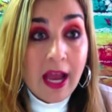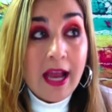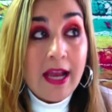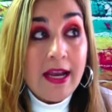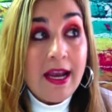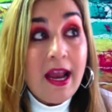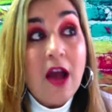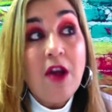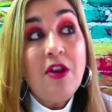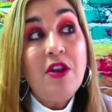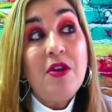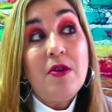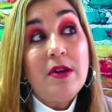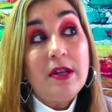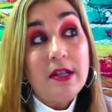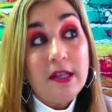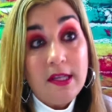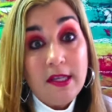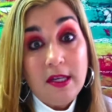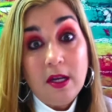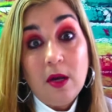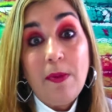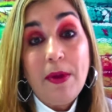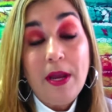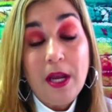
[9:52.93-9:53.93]
Now, you can
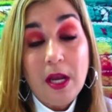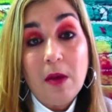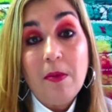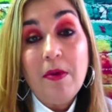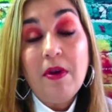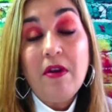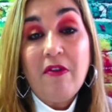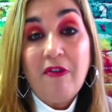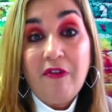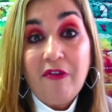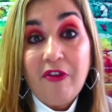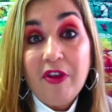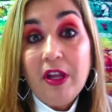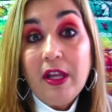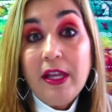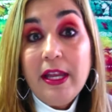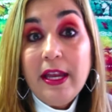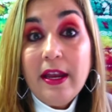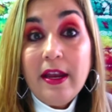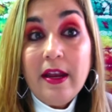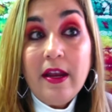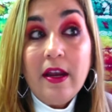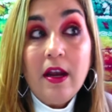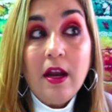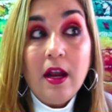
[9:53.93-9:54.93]
still become an
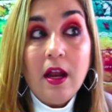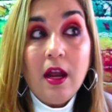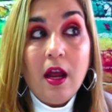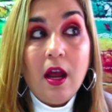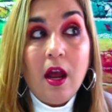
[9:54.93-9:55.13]
affiliate,